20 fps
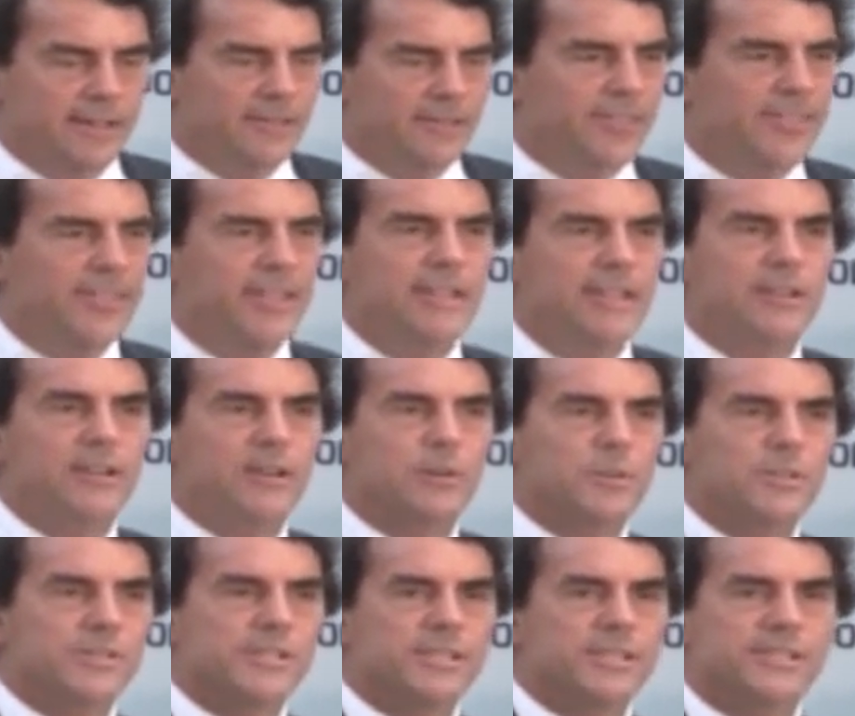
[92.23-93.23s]
theater
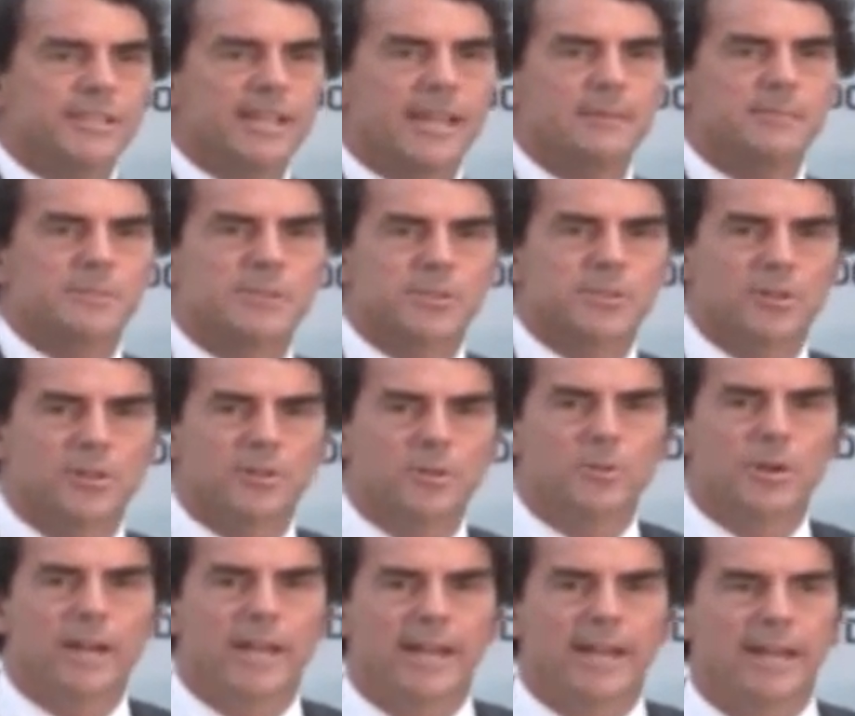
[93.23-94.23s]
was the same sort of
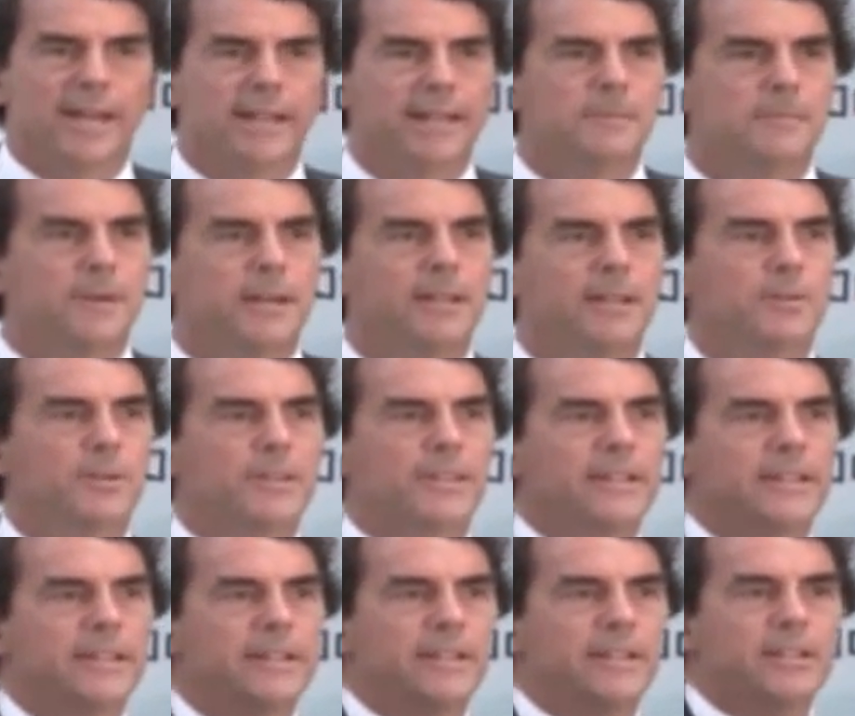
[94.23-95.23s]
way. Anybody with
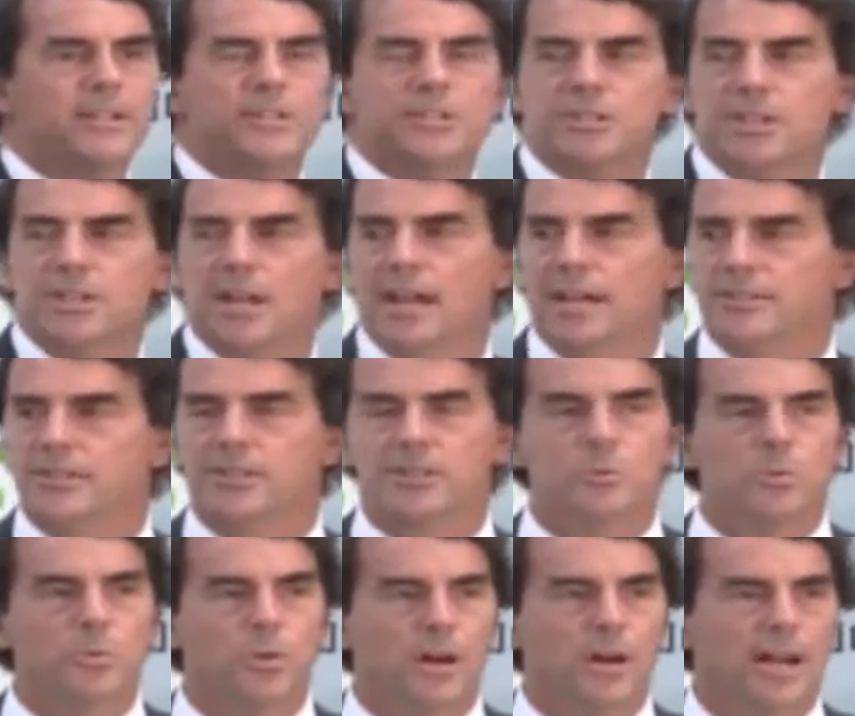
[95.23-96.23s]
an earshot
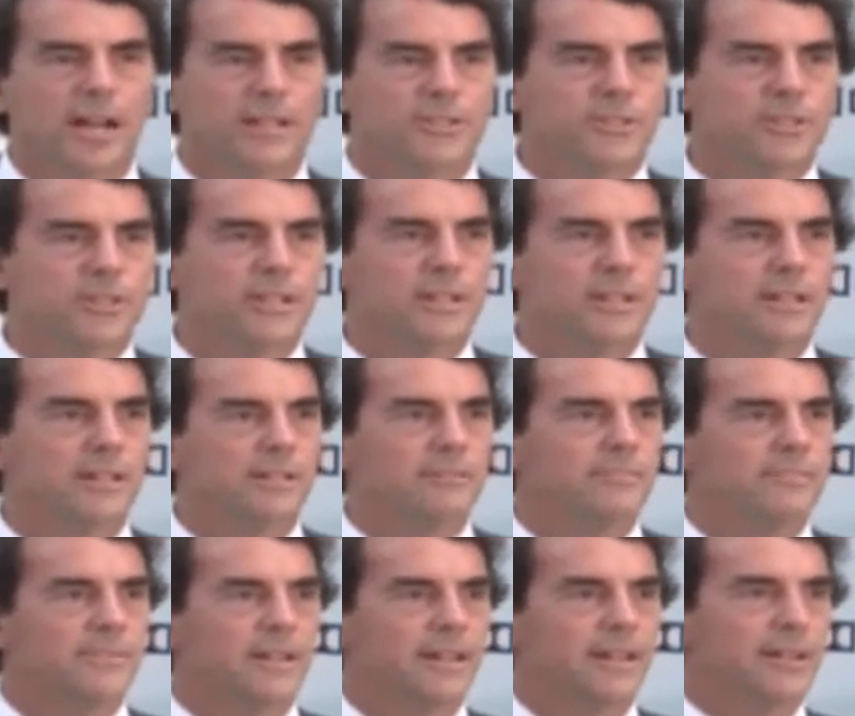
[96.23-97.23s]
could watch
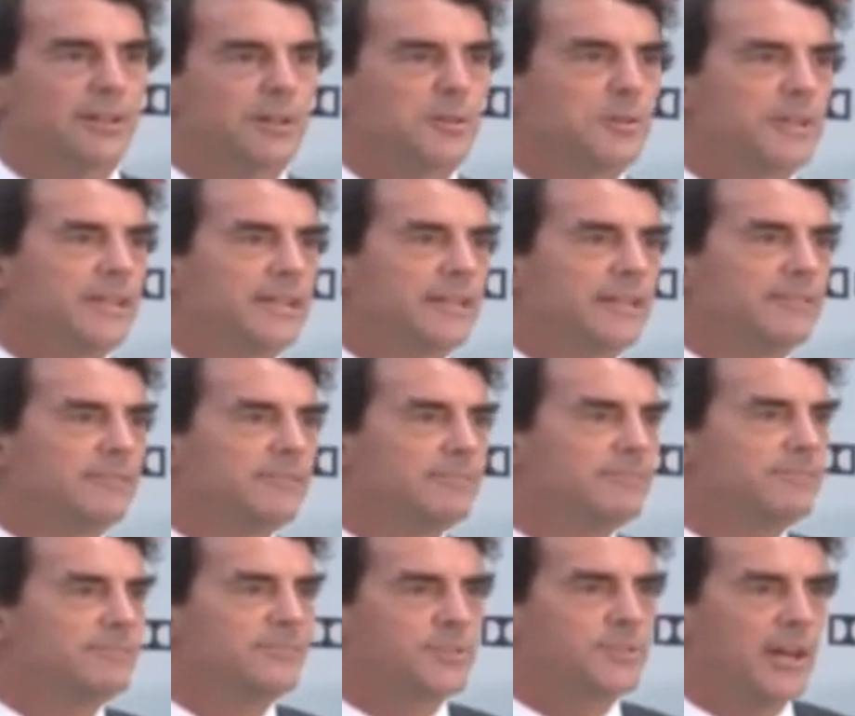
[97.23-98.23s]
a Greek
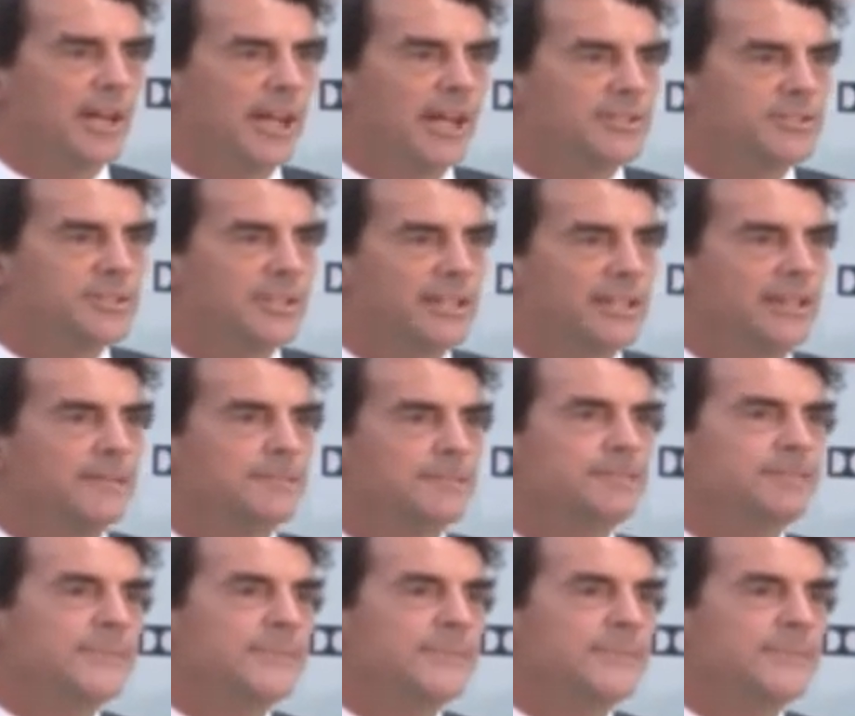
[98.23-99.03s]
tragedy.